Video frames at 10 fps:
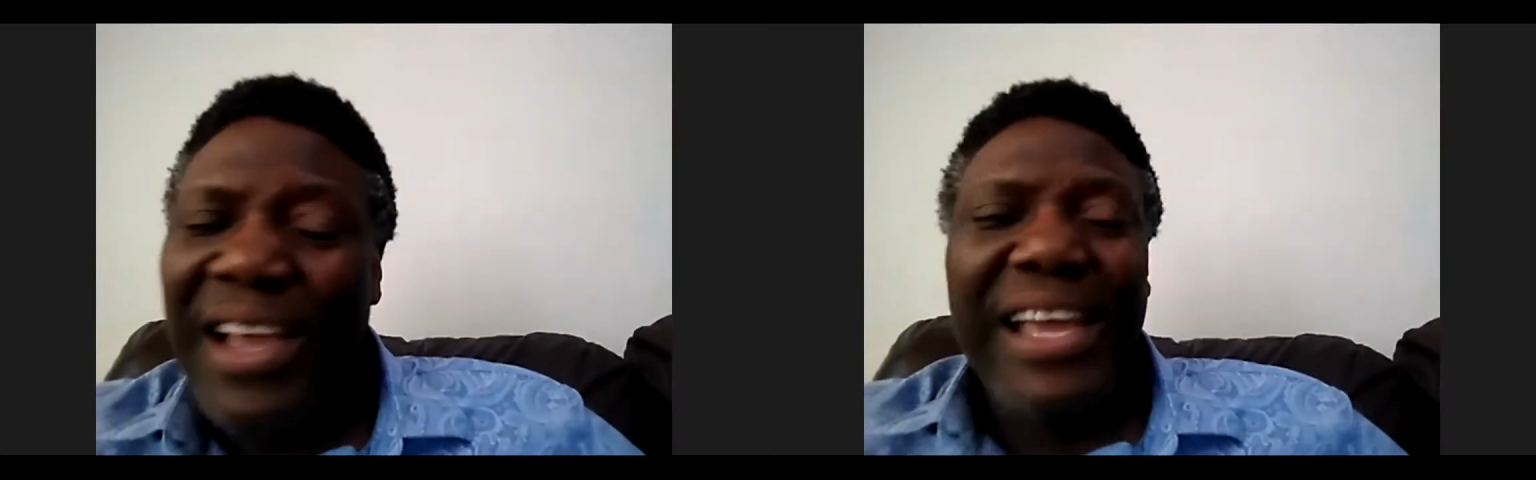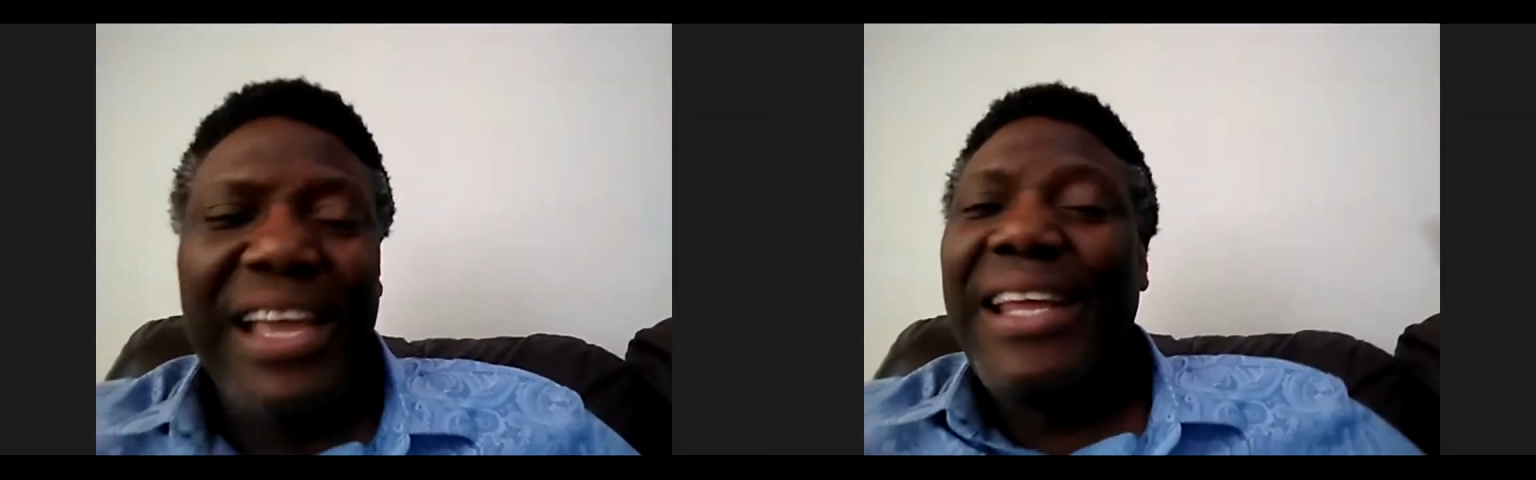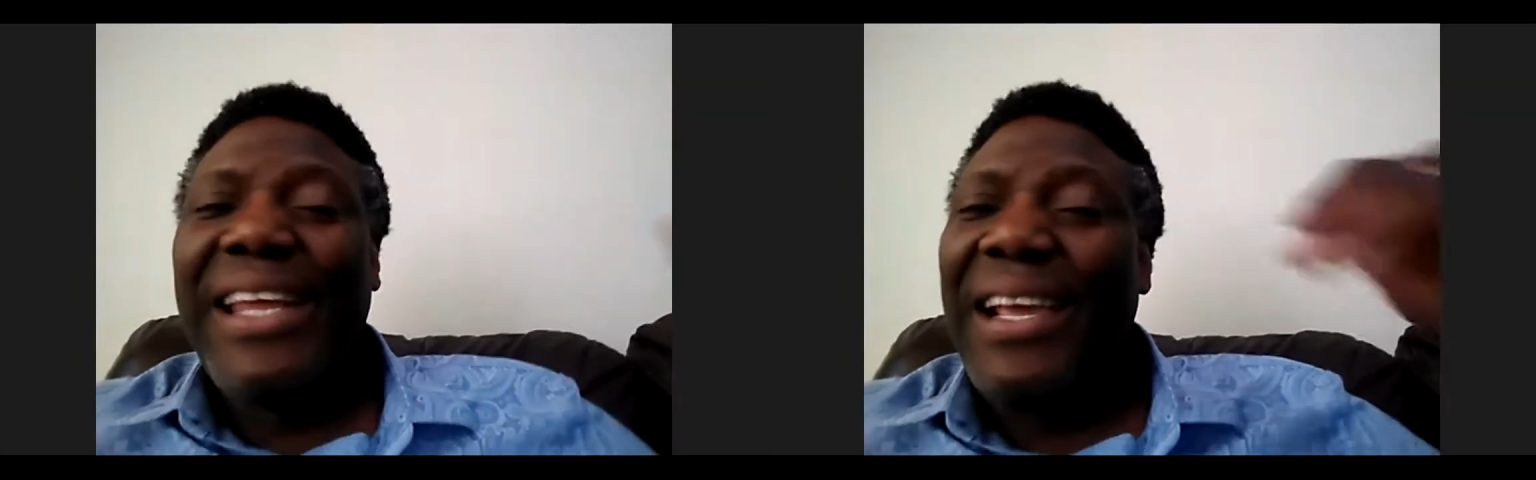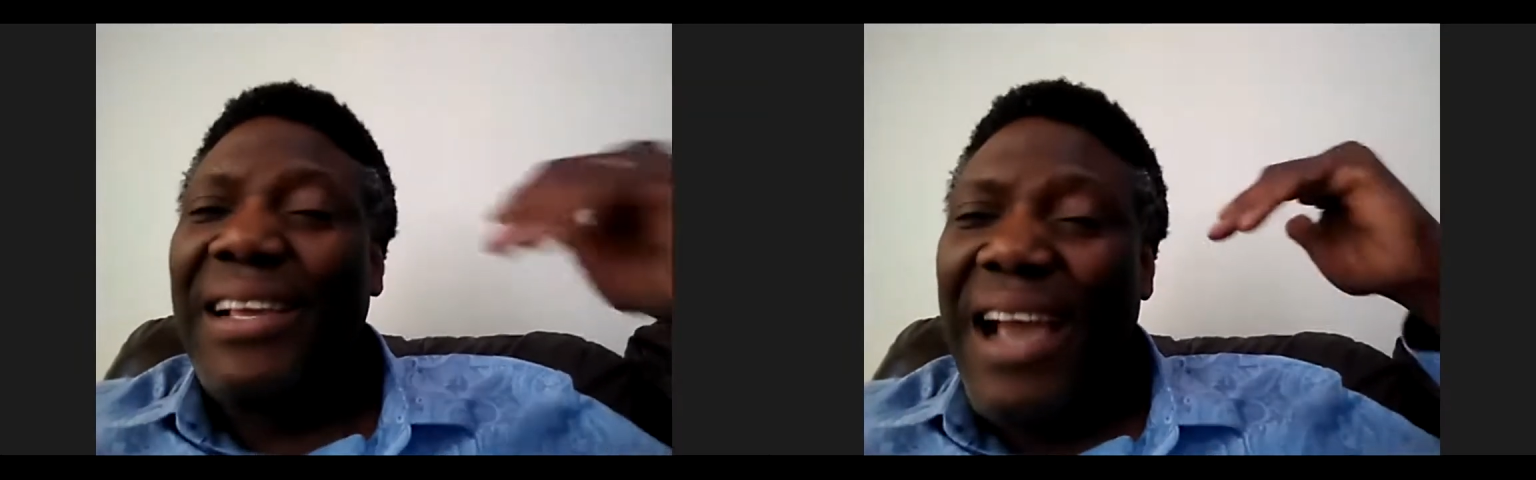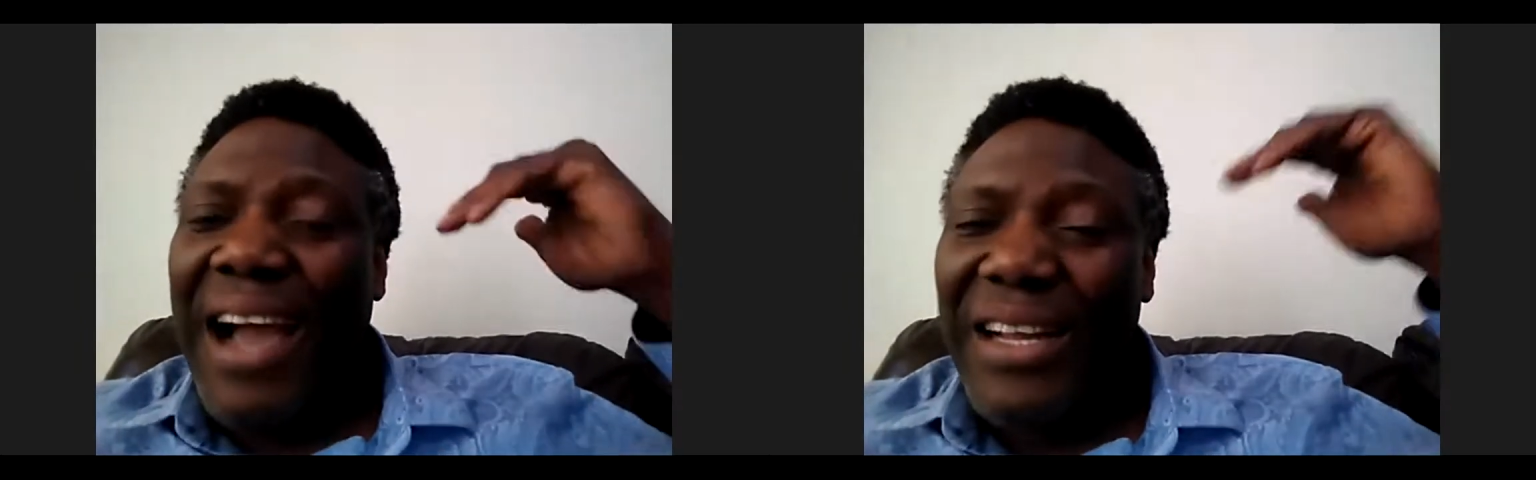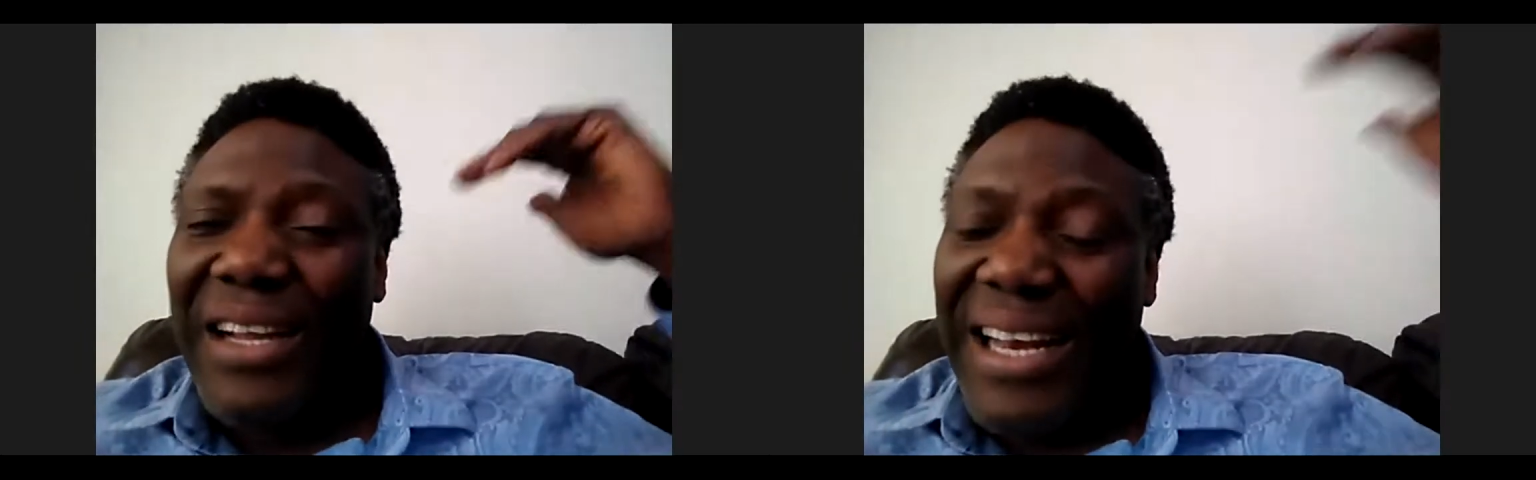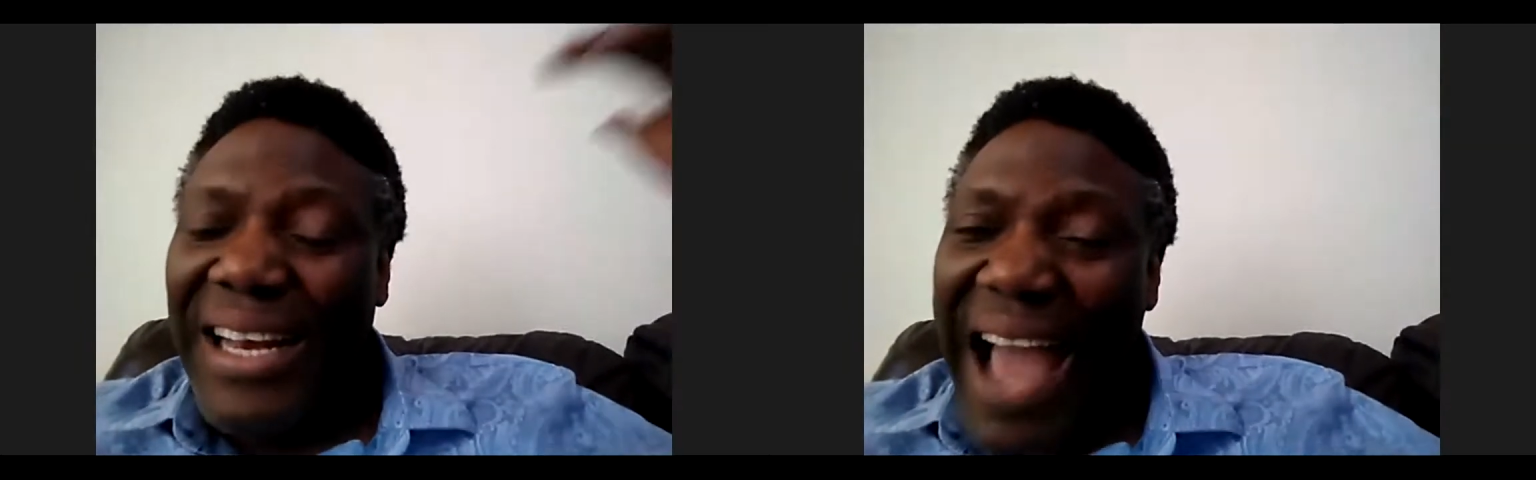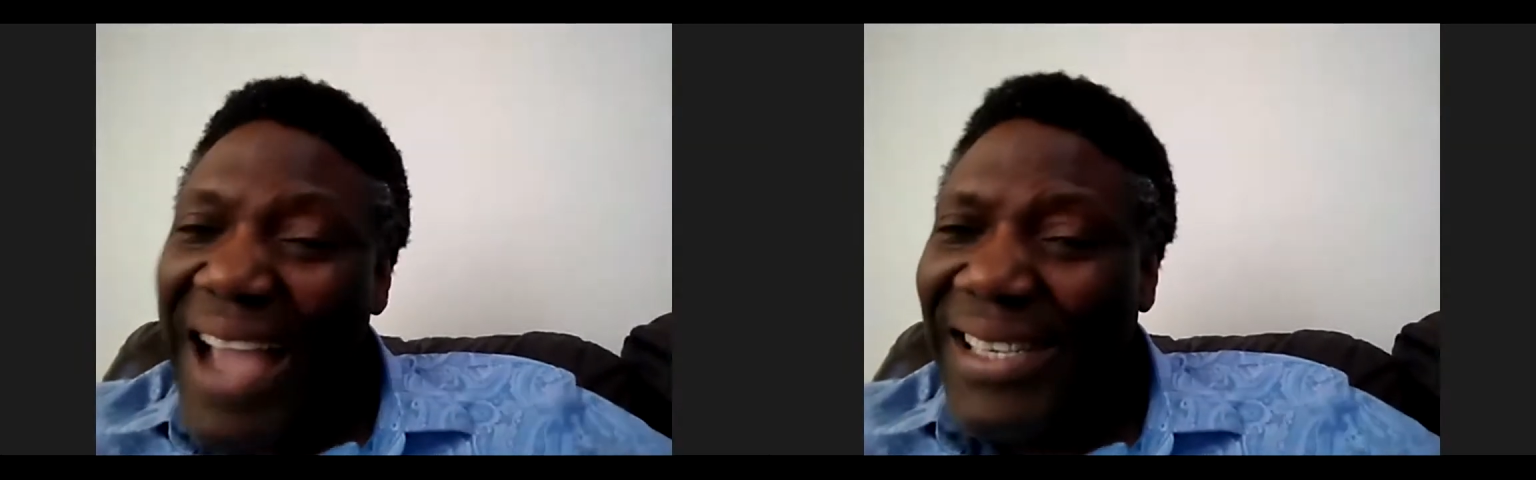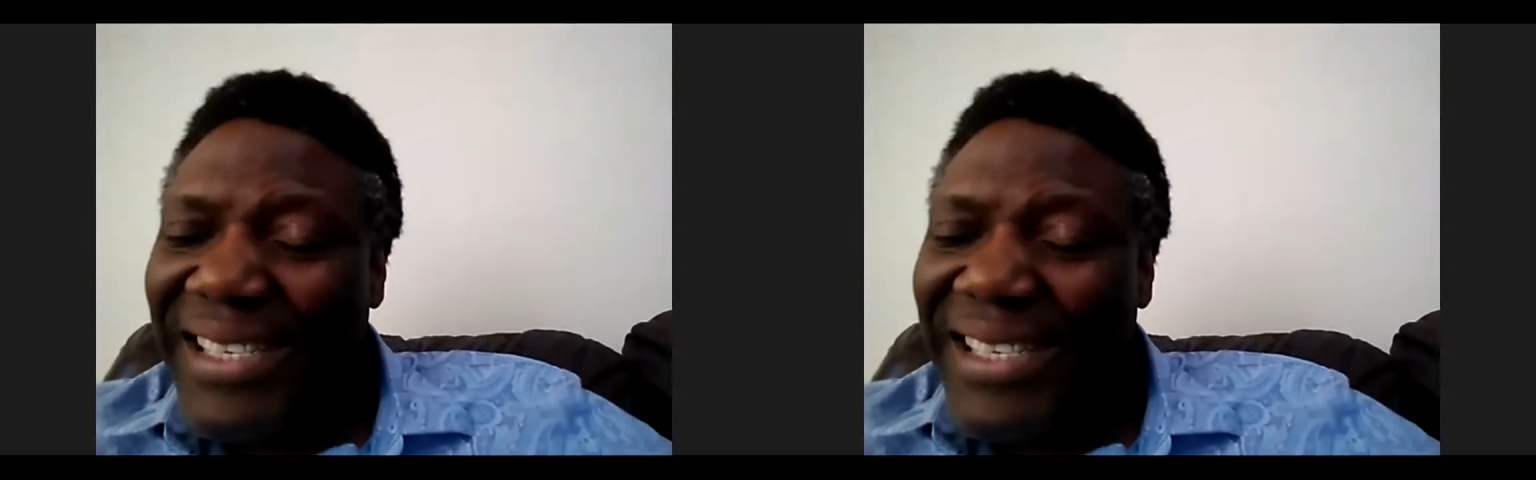in the 90s,